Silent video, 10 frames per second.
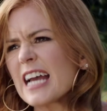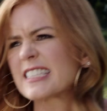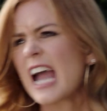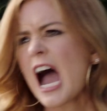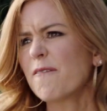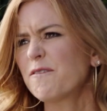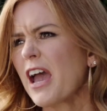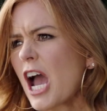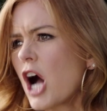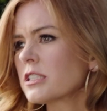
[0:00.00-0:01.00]
eyes
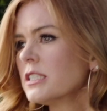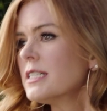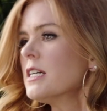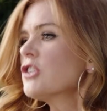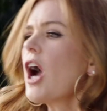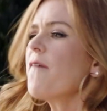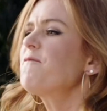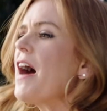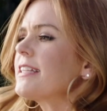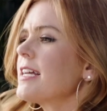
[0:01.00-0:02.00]
downfield! Don't f
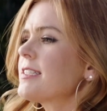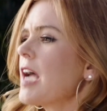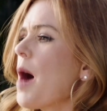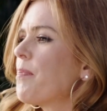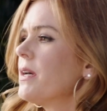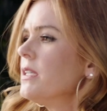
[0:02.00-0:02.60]
this up!